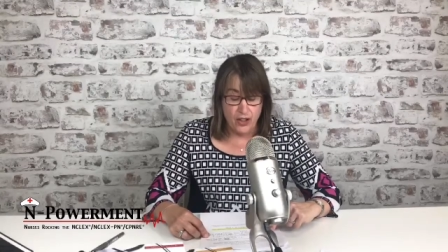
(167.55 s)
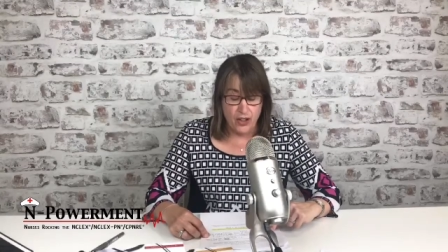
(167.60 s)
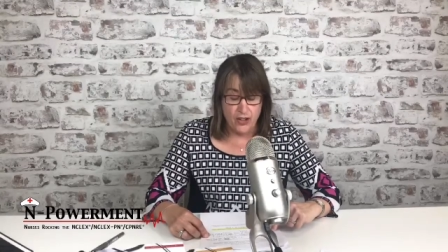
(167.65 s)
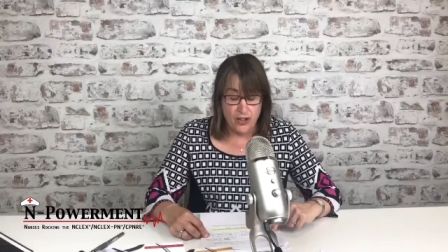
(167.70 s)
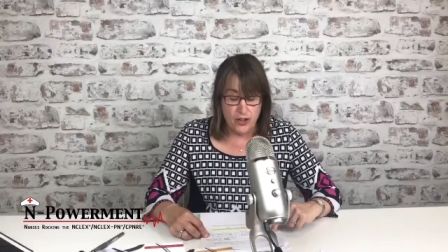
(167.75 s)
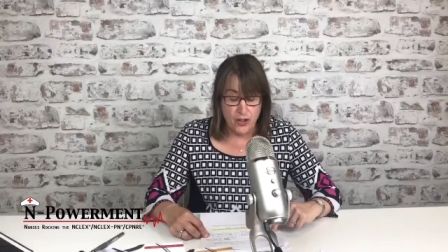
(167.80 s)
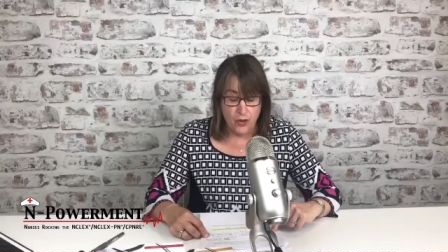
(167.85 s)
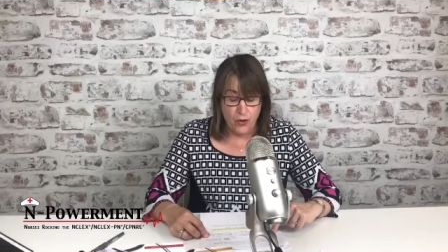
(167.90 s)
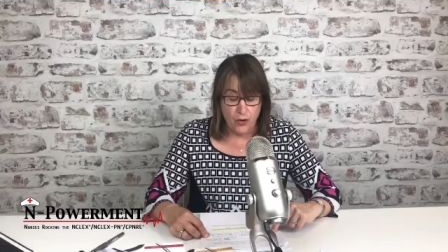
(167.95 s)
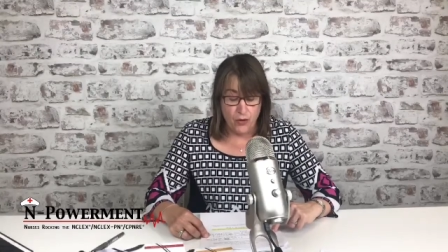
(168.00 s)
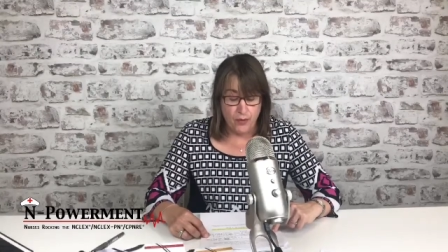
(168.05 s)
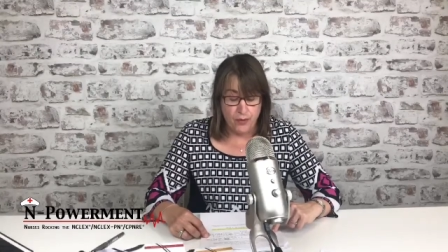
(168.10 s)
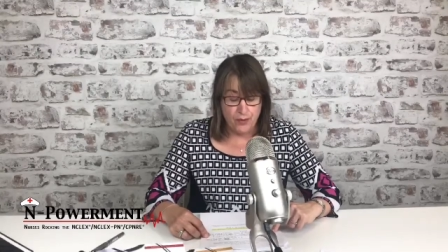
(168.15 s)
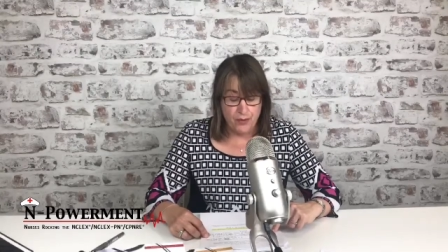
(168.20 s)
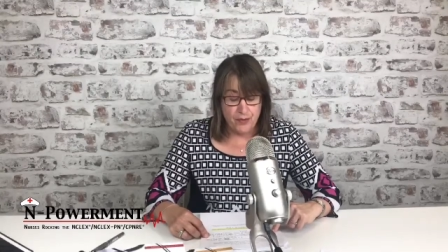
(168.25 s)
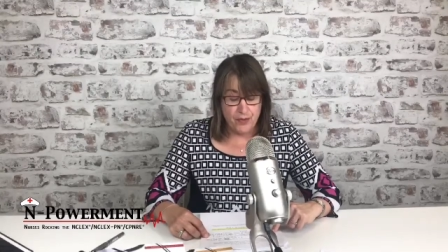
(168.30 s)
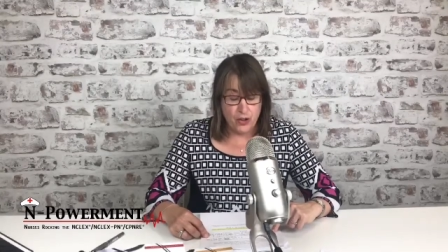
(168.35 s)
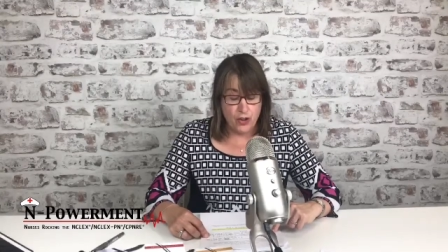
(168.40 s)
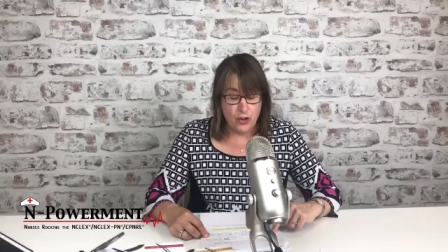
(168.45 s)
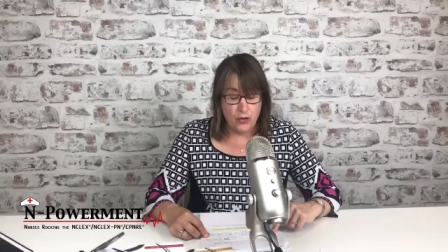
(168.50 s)
So
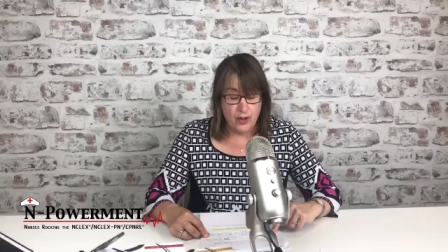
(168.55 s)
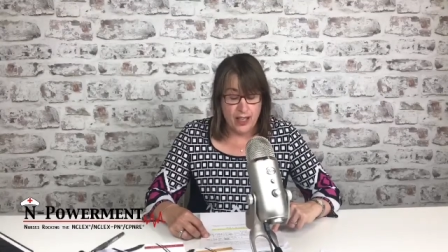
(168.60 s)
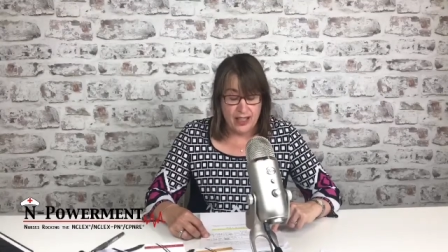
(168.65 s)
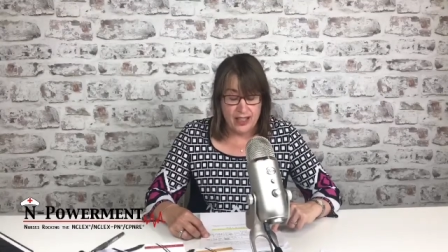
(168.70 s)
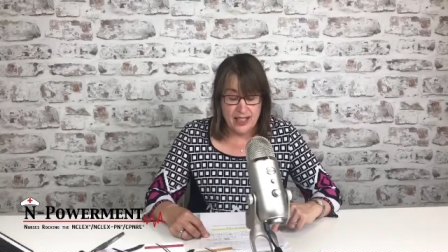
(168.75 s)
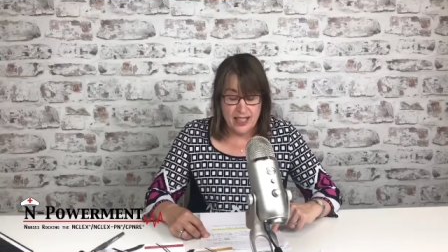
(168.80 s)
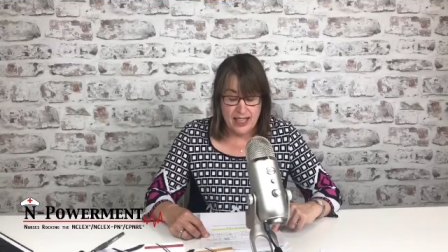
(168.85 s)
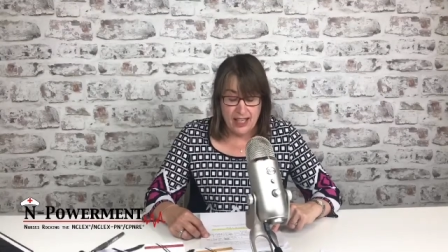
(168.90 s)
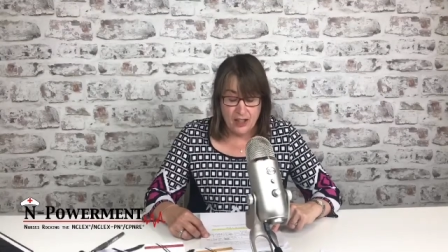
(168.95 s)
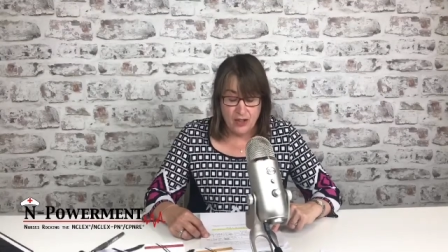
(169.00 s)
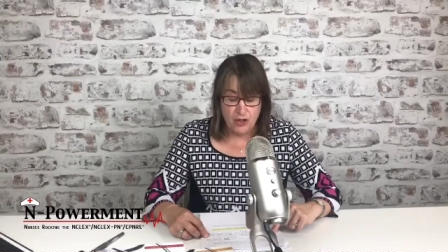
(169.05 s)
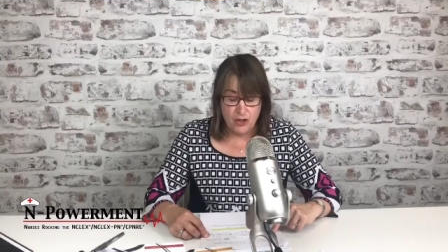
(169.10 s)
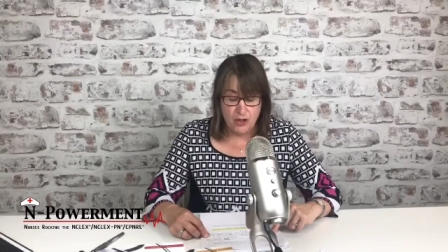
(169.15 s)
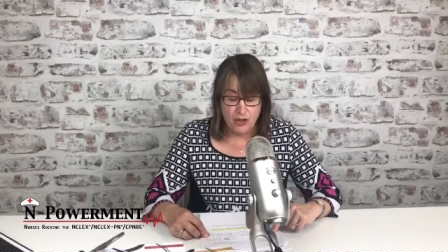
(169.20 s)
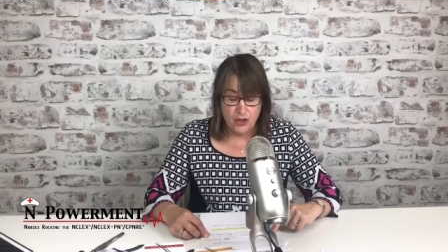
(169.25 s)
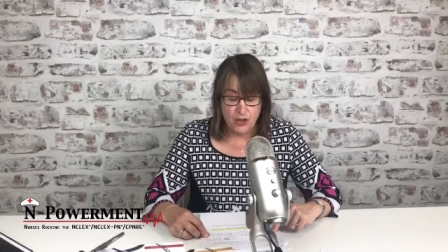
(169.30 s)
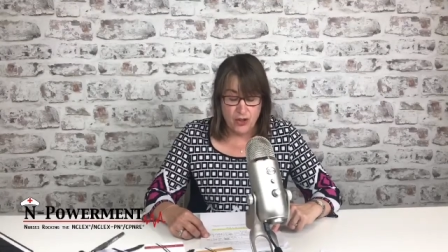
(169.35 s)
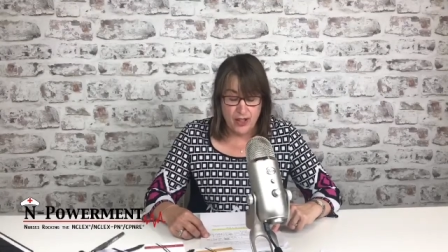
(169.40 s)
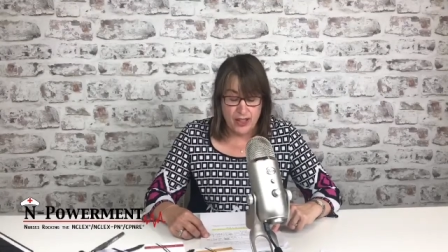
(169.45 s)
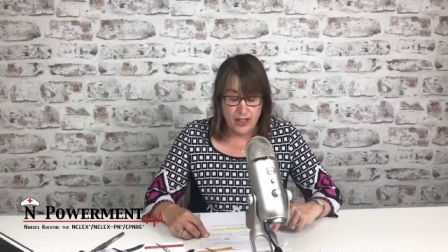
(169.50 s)
the correct answer
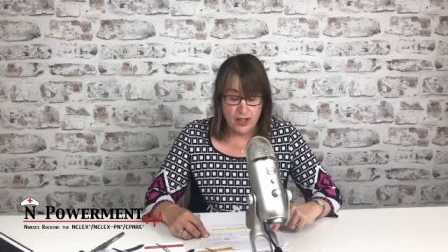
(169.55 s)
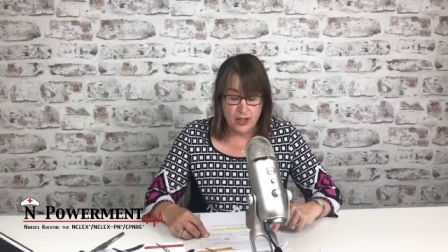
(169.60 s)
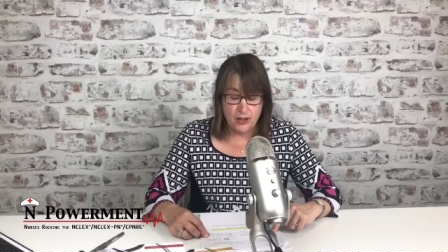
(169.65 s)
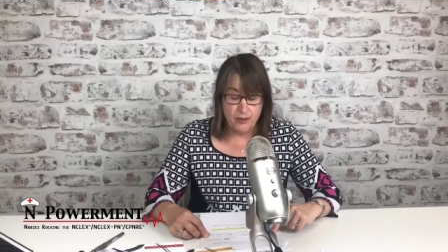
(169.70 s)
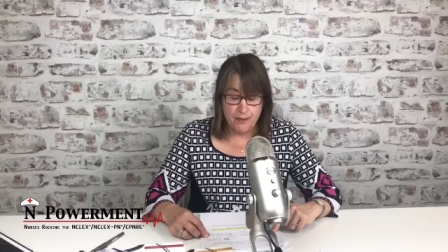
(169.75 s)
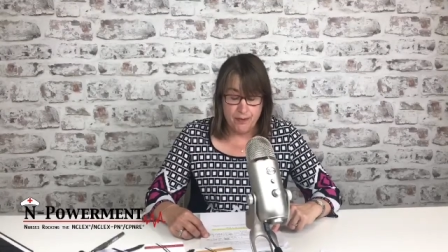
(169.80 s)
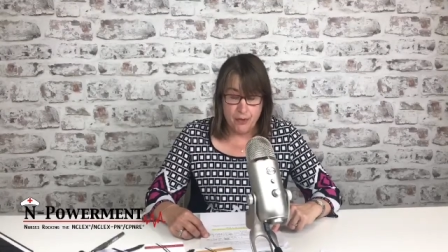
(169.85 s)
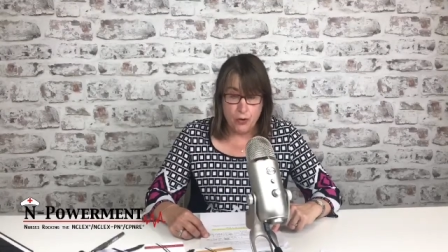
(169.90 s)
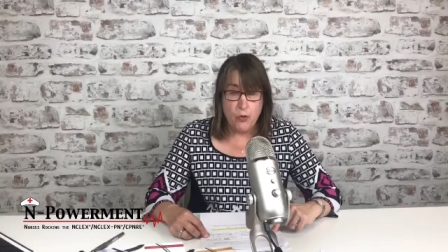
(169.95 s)
to this